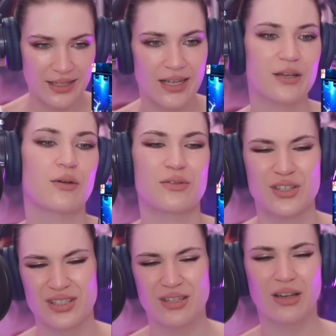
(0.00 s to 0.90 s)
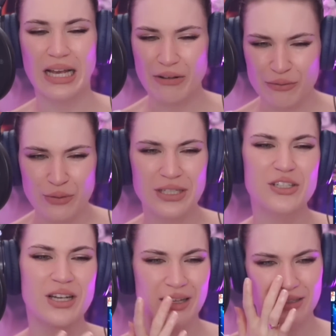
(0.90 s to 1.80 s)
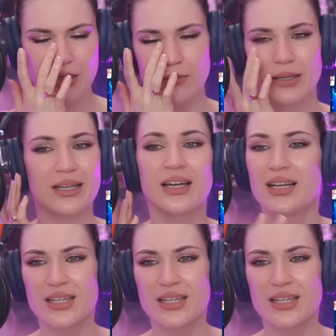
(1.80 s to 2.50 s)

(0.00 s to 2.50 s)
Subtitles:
I know she's not like a fully child, but like,